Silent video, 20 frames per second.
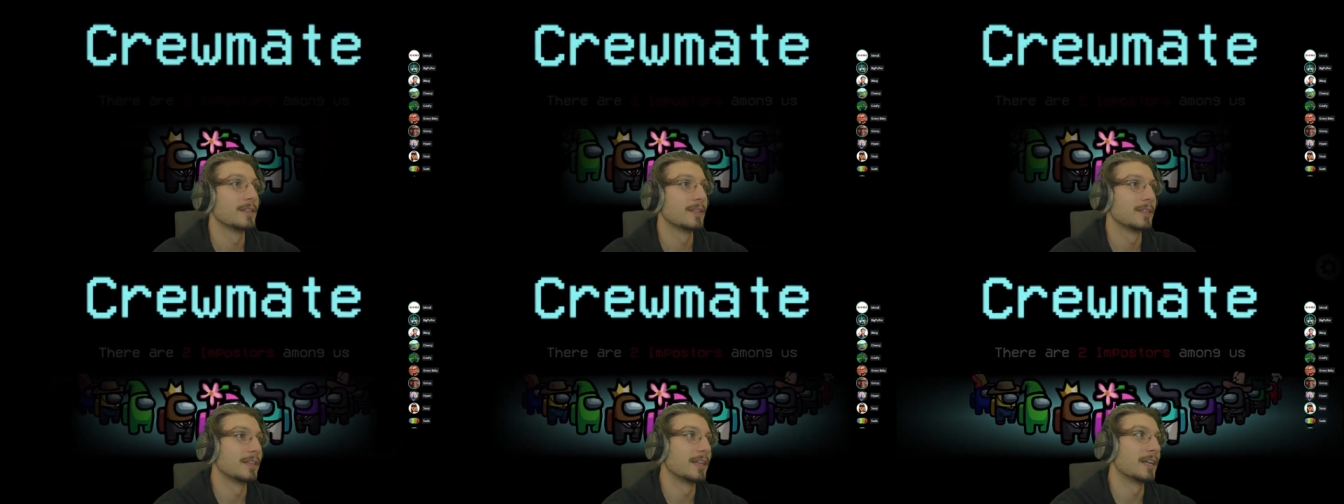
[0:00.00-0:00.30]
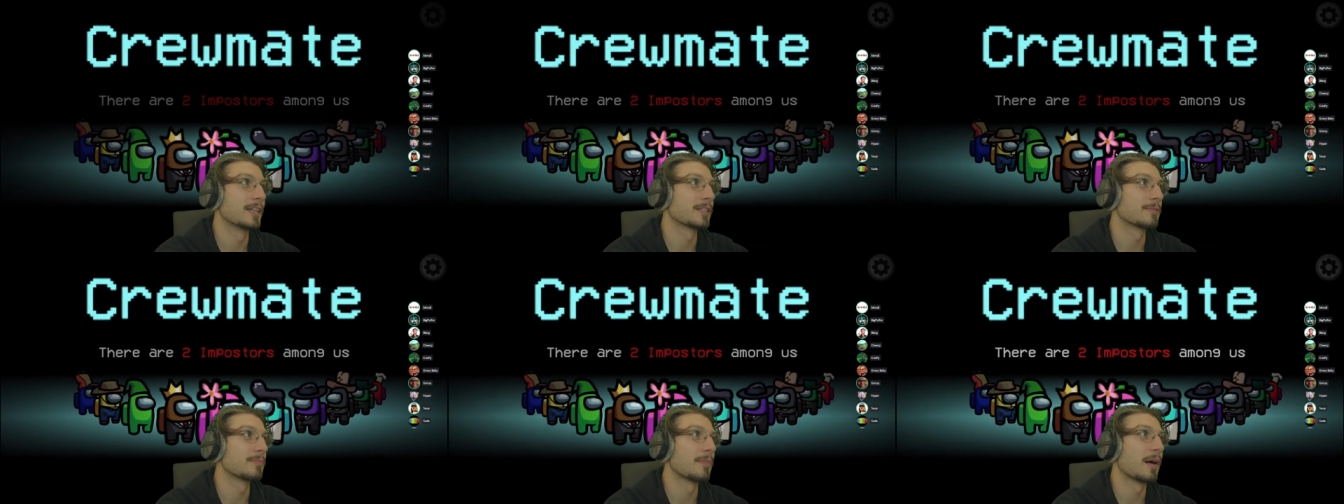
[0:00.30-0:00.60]
wait,
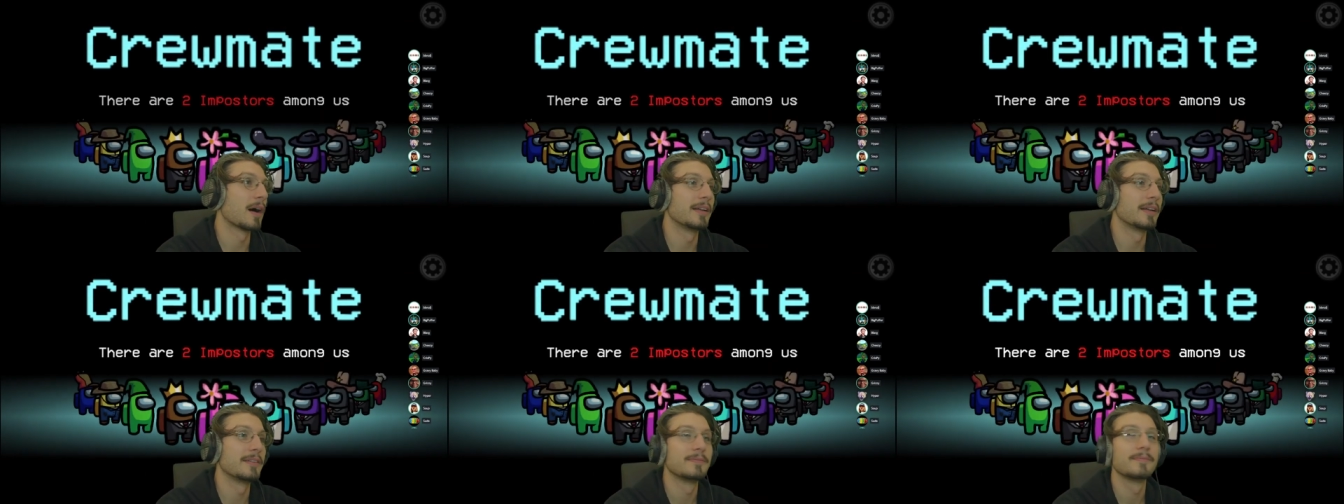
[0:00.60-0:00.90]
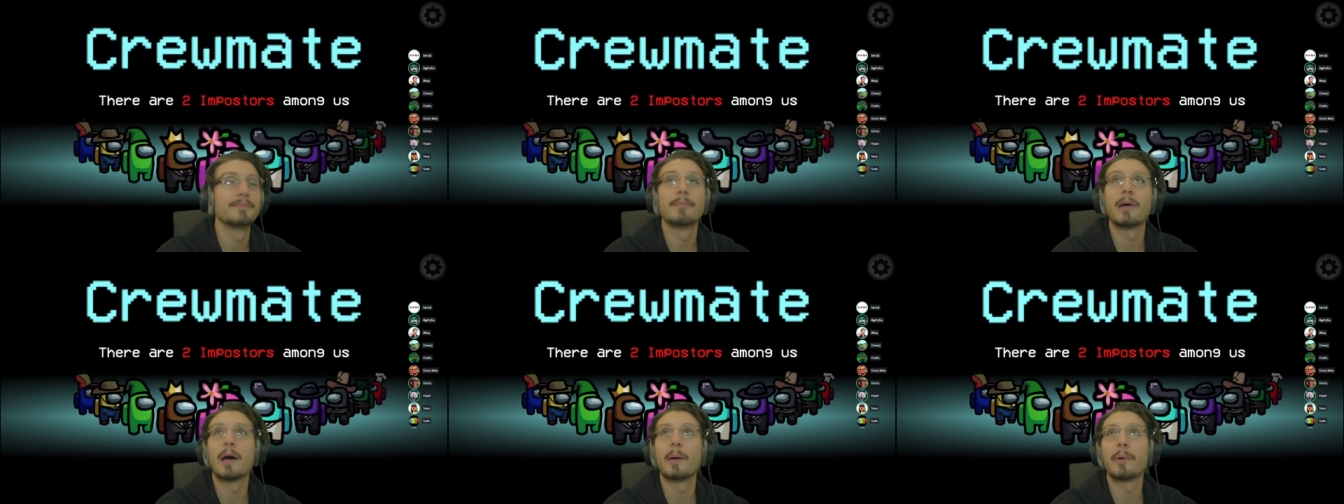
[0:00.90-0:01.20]
who's got,
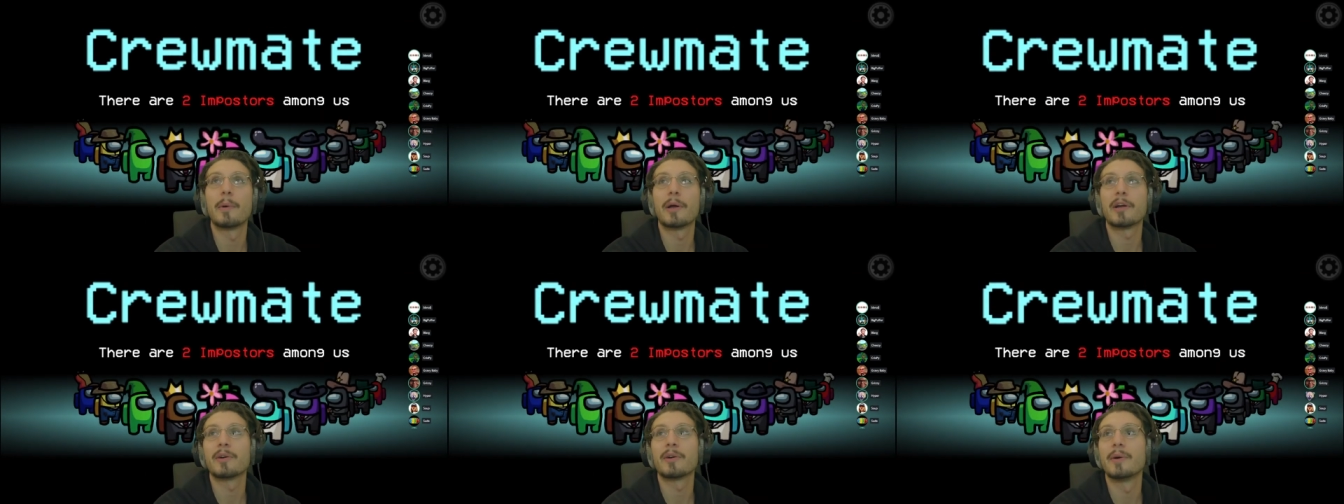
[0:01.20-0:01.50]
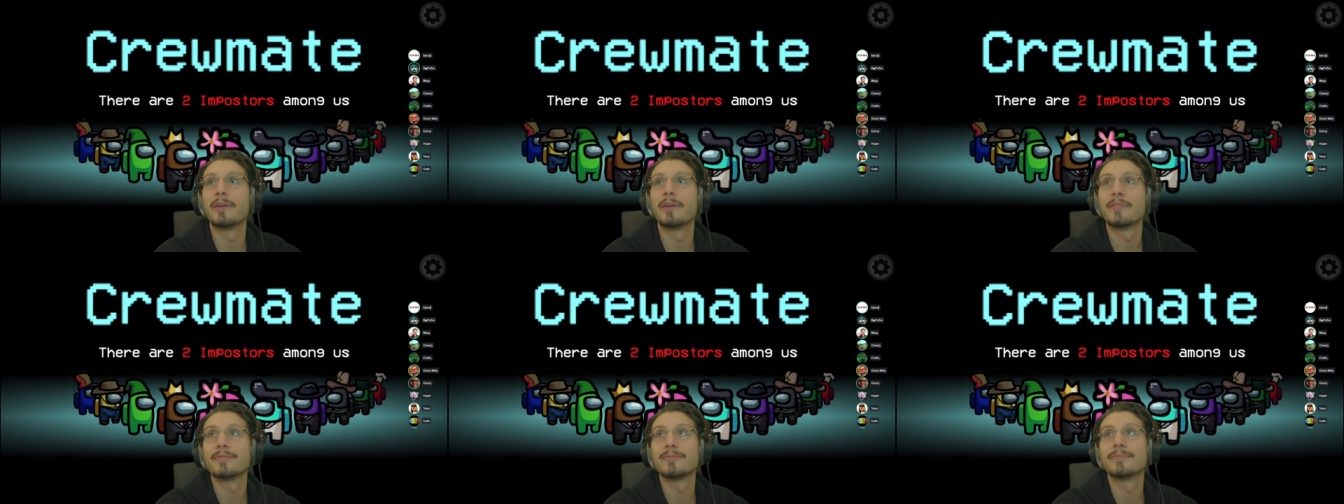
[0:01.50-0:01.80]
cooking? who
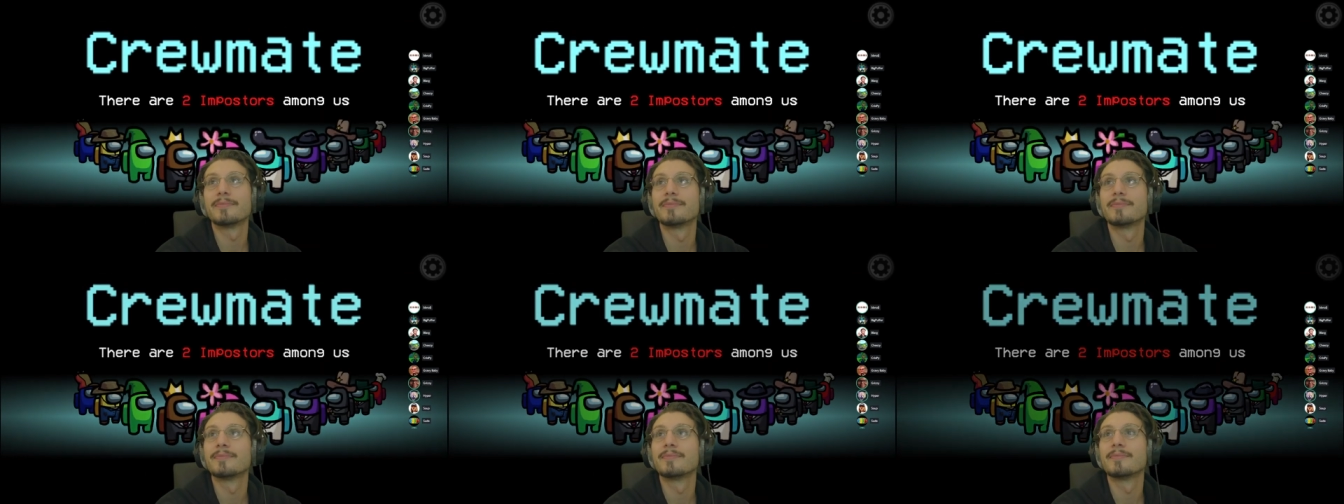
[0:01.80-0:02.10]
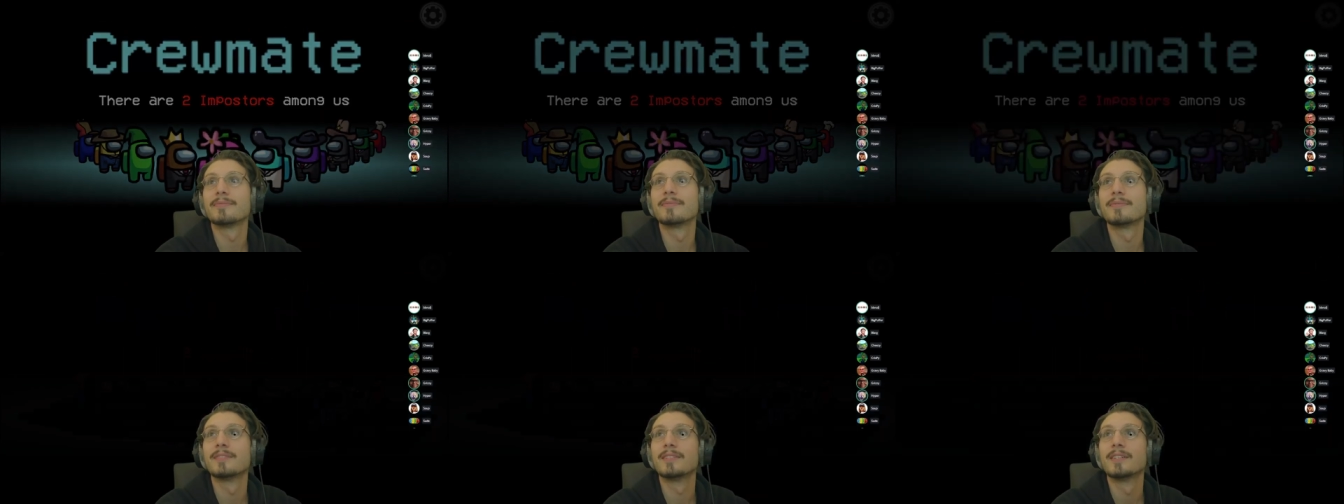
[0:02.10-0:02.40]
got the hot
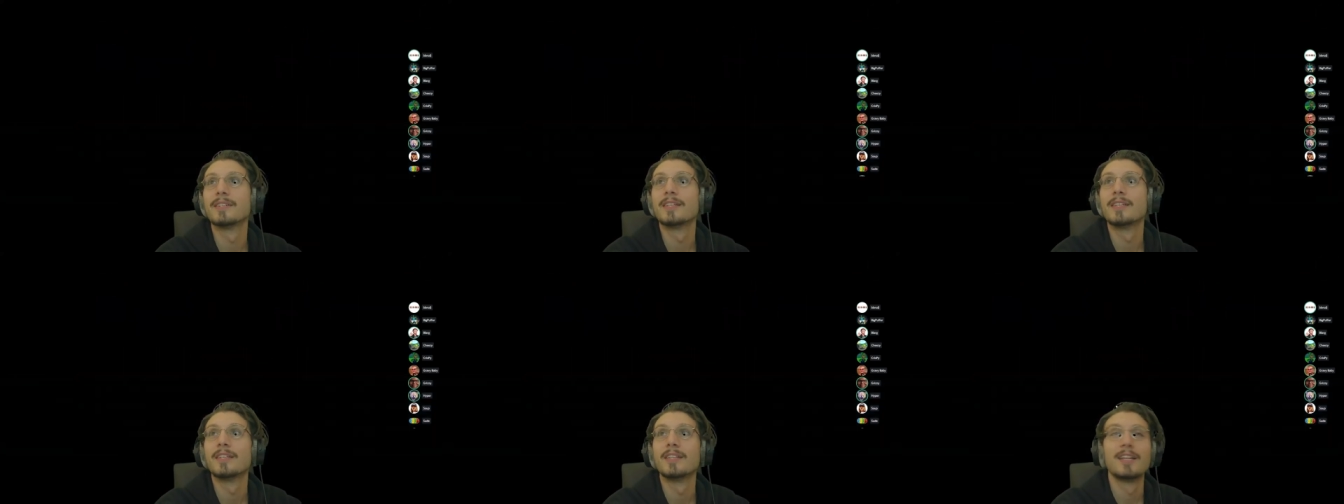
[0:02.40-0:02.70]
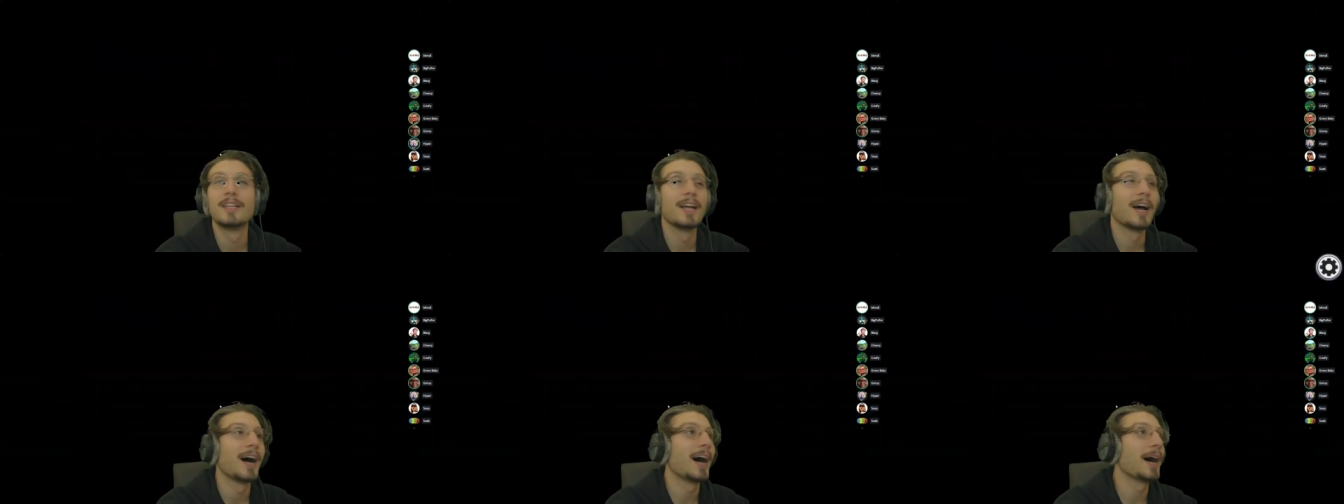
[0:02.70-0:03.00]
pocket?
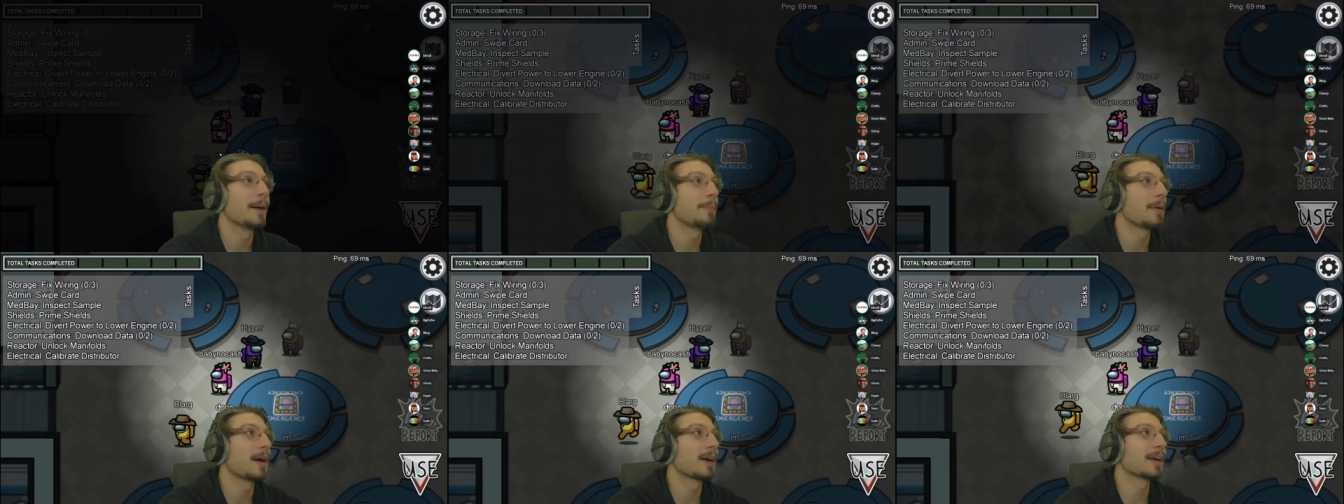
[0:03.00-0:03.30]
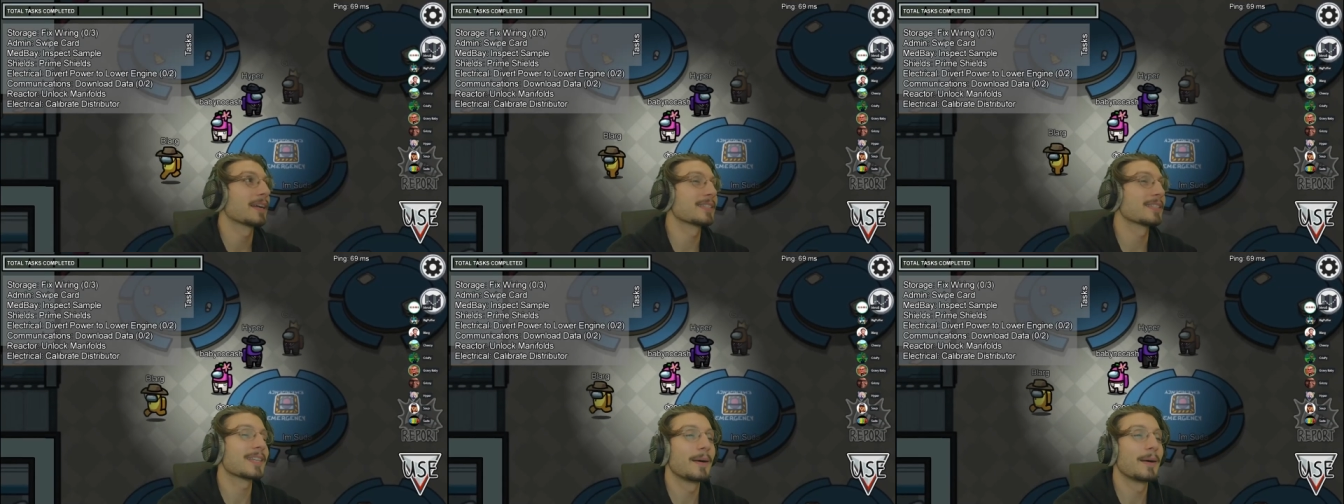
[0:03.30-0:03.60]
hot
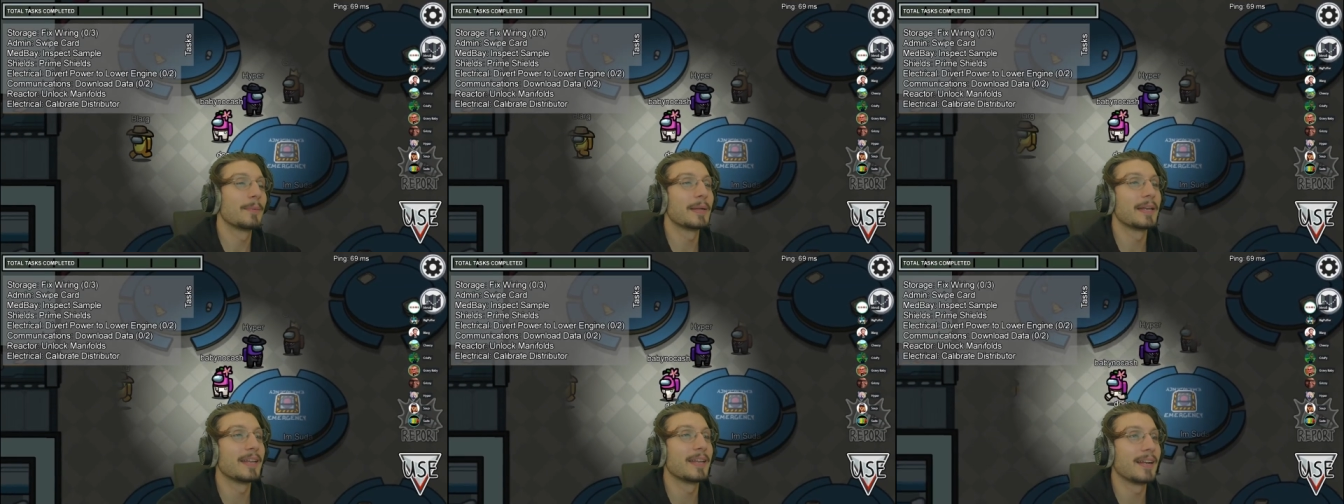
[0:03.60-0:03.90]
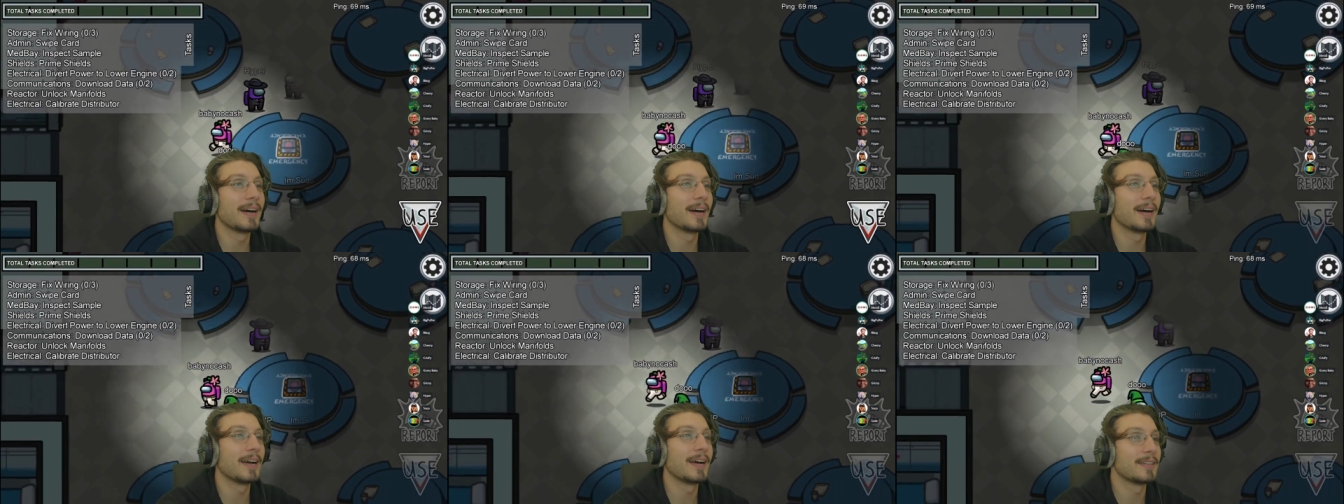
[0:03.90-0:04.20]
pocket's coming in
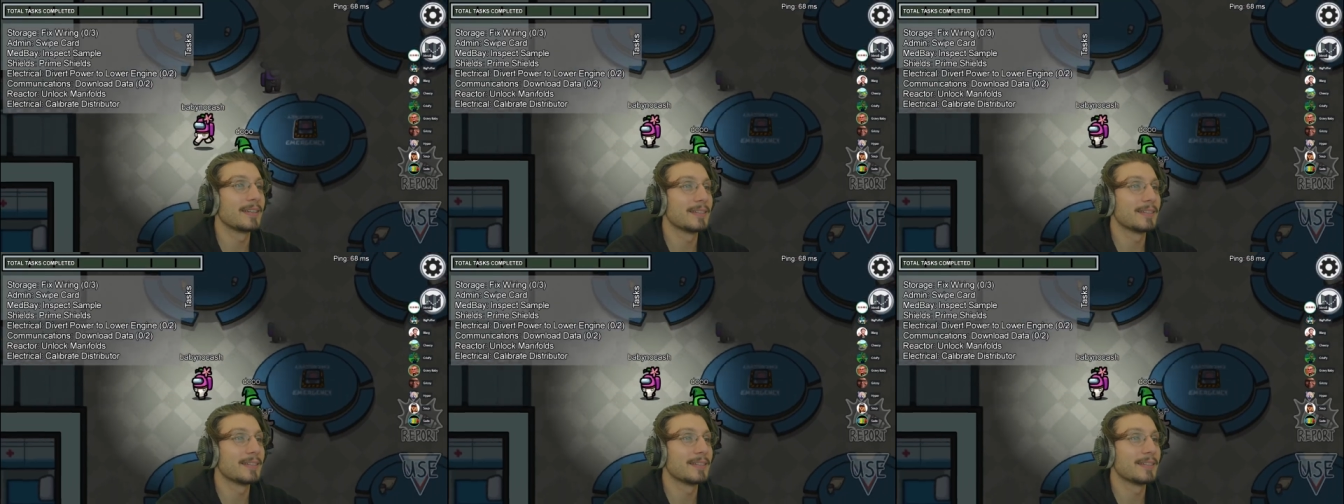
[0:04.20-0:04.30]
hot.